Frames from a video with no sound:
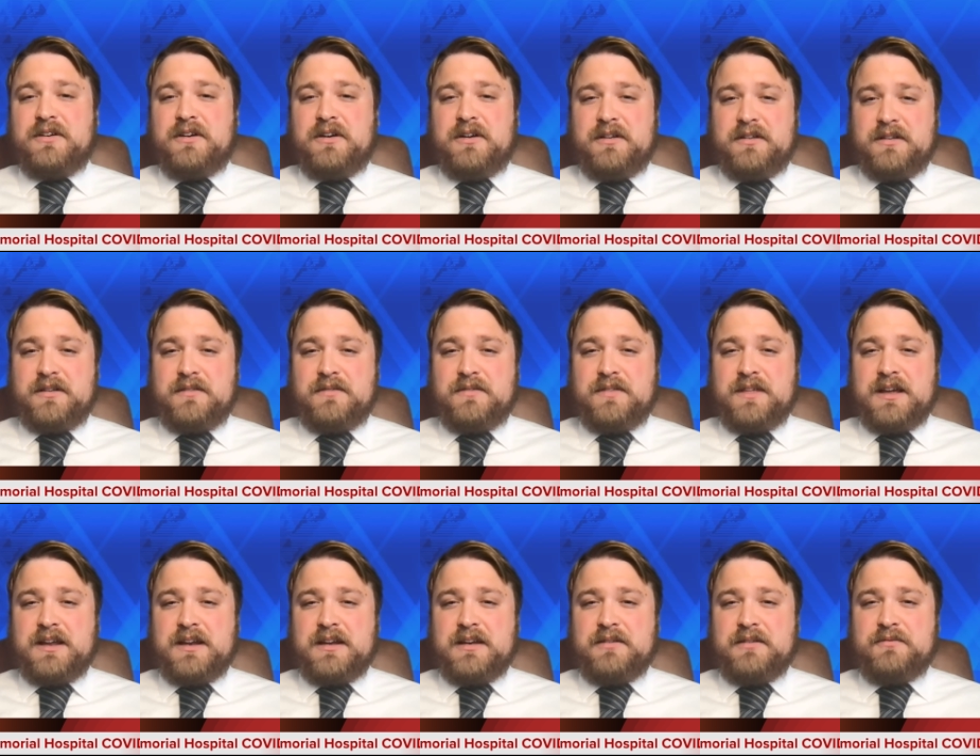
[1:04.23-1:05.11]
all of
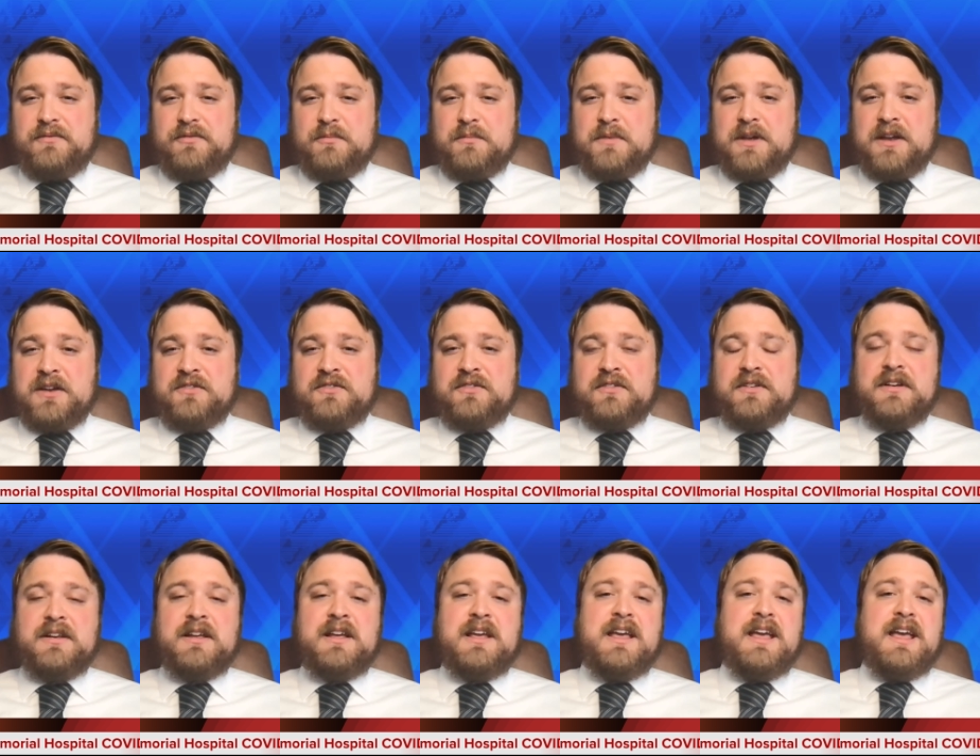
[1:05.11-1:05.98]
that
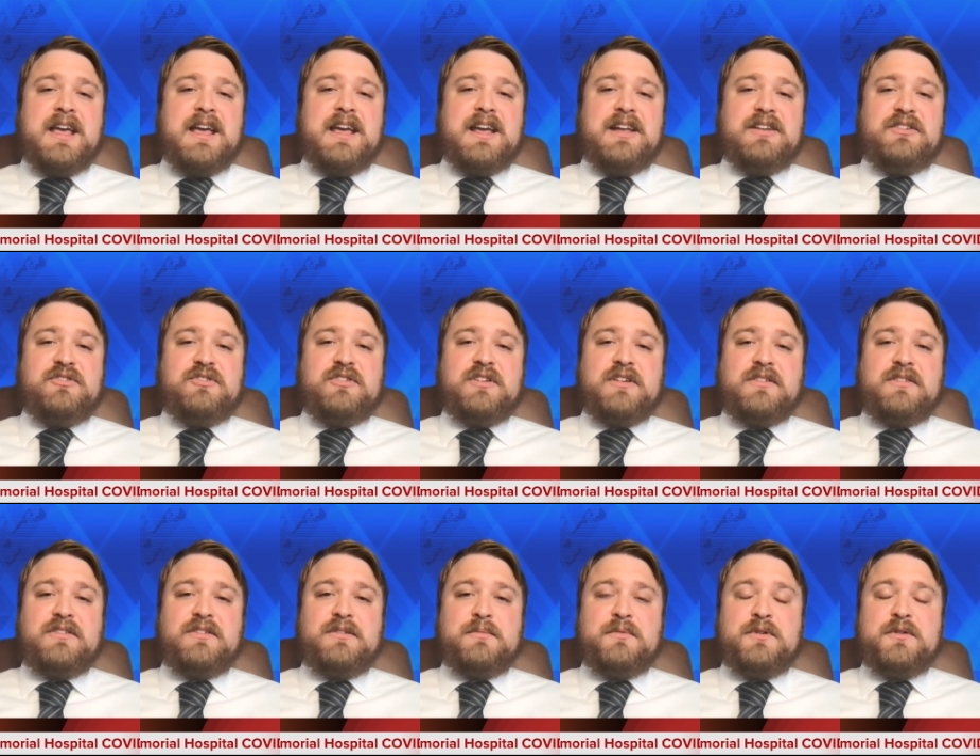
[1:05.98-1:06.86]
information in
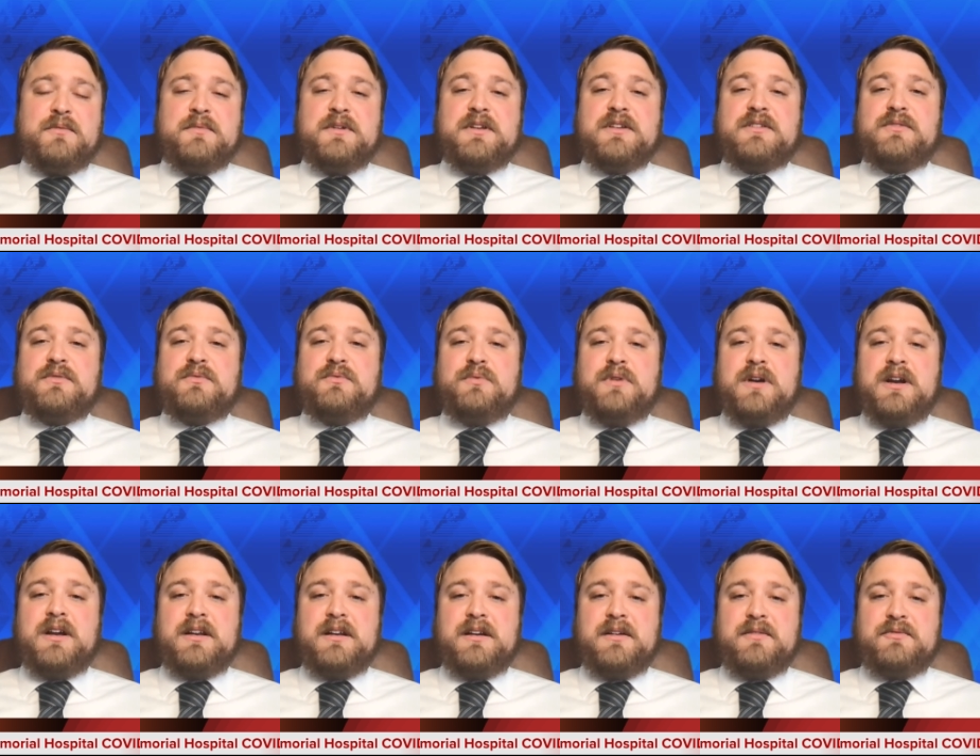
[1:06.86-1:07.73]
just a moment,
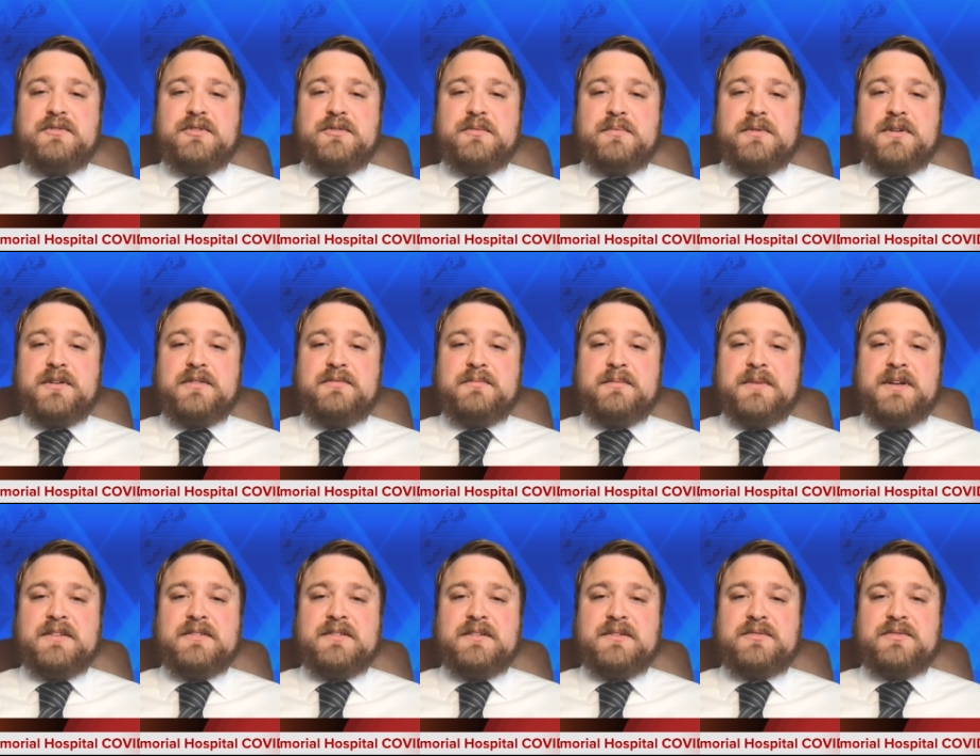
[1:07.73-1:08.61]
right after a brief
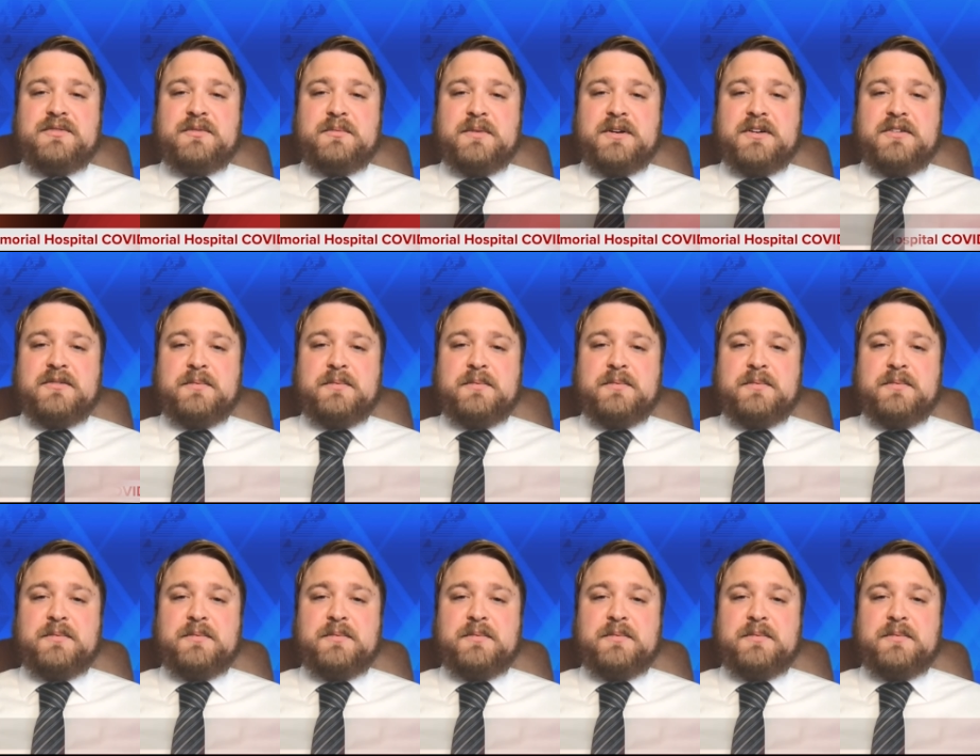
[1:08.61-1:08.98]
message from our